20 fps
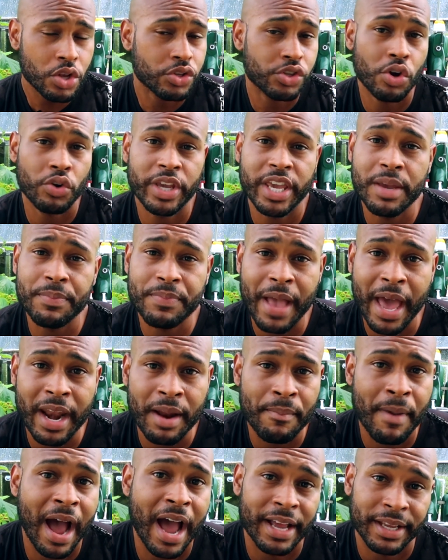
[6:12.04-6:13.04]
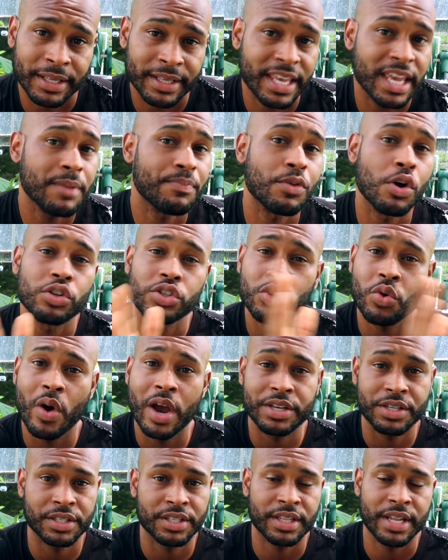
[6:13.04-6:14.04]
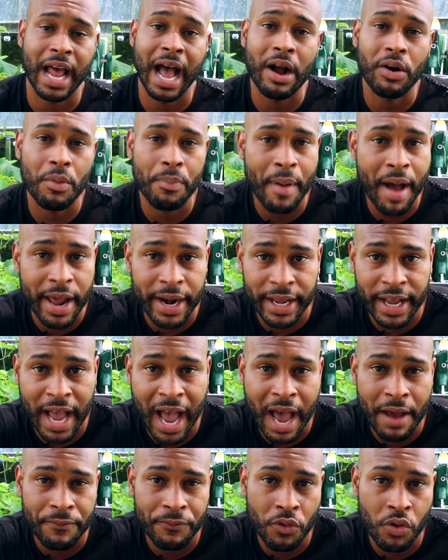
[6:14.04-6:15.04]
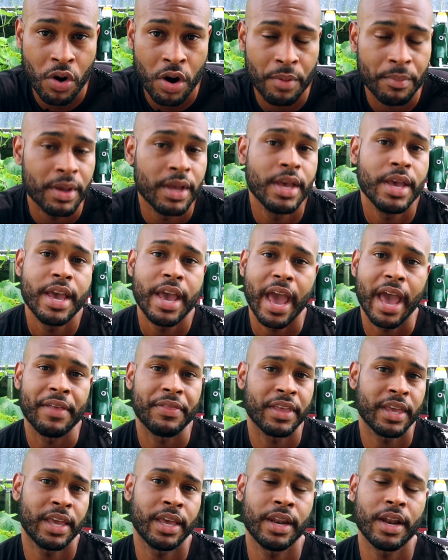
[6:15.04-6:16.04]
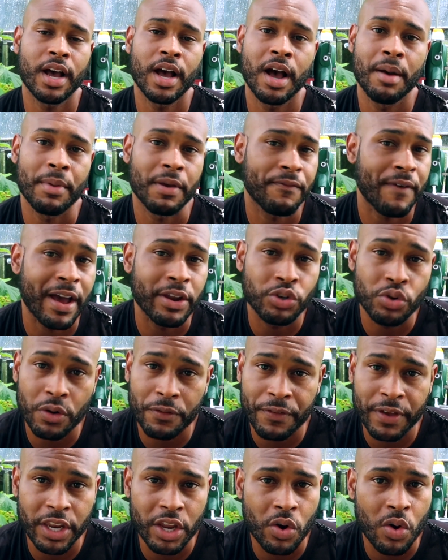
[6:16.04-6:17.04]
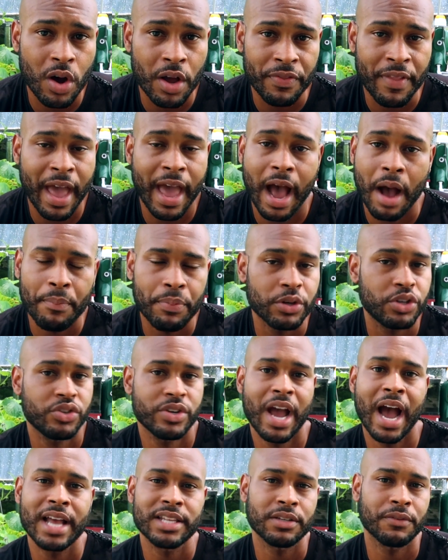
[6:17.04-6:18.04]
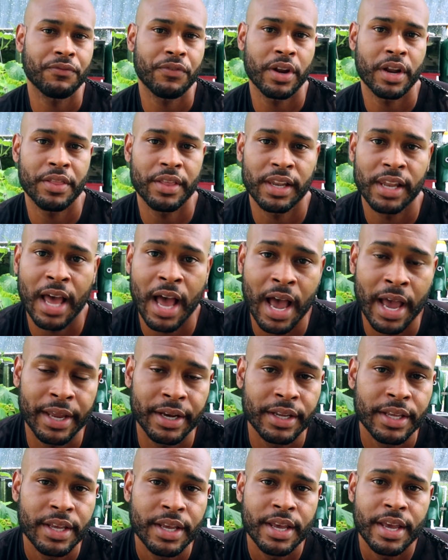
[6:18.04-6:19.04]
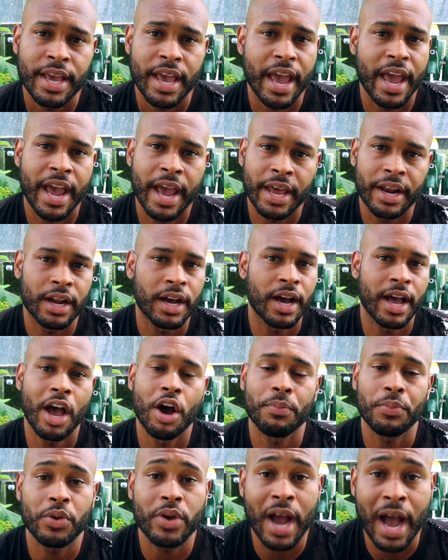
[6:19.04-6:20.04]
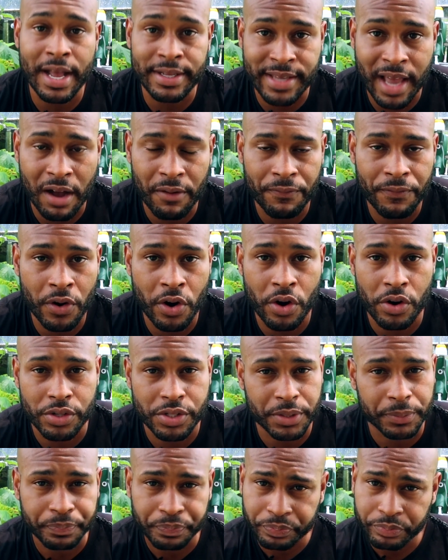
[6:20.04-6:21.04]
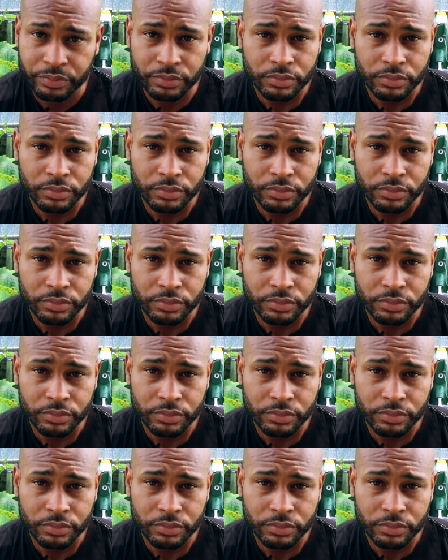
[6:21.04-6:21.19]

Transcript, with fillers: So keep that in mind. Keep those questions in the Aquaponic God form, and then if I do a video on that, I'll put you guys in front of the line and help you guys out first.